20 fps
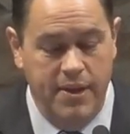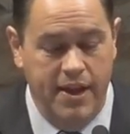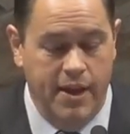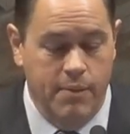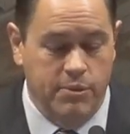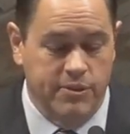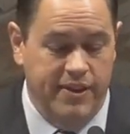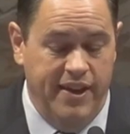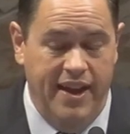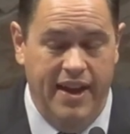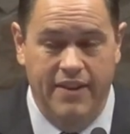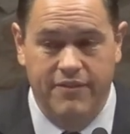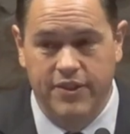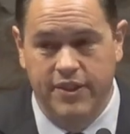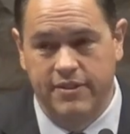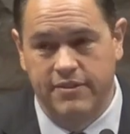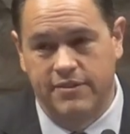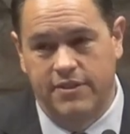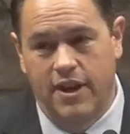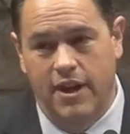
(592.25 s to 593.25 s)
copies of it in
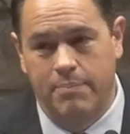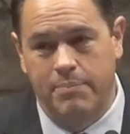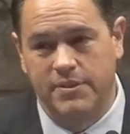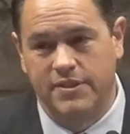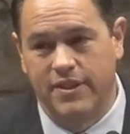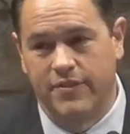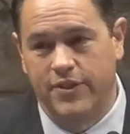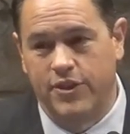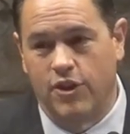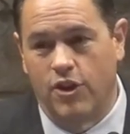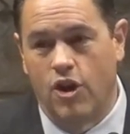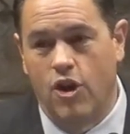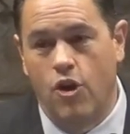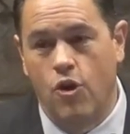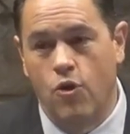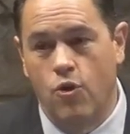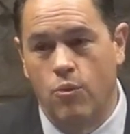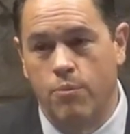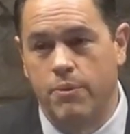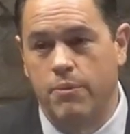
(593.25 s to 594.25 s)
our home, and being able to
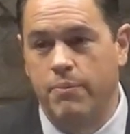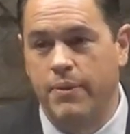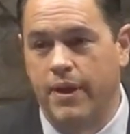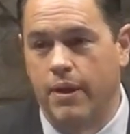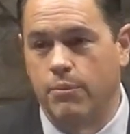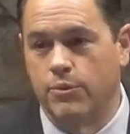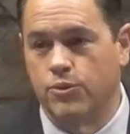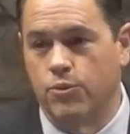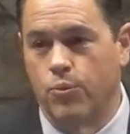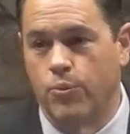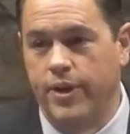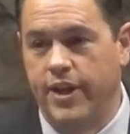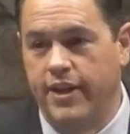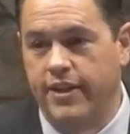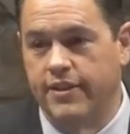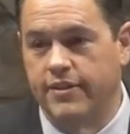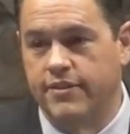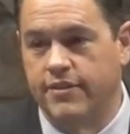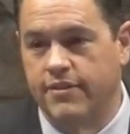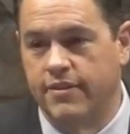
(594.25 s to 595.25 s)
read it.
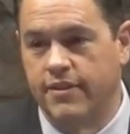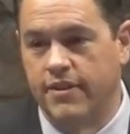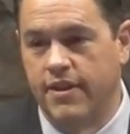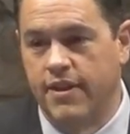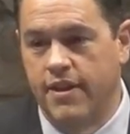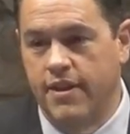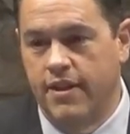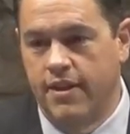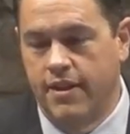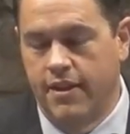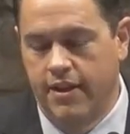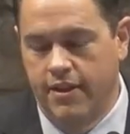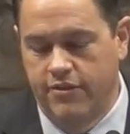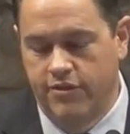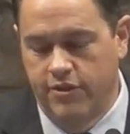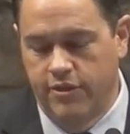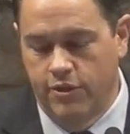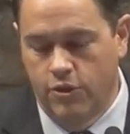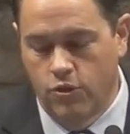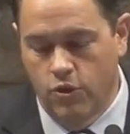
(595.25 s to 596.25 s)
It's an incredible
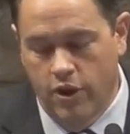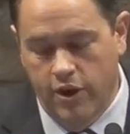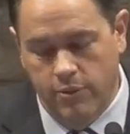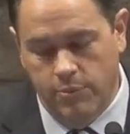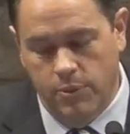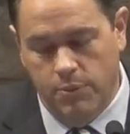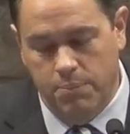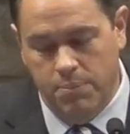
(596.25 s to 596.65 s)
blessing.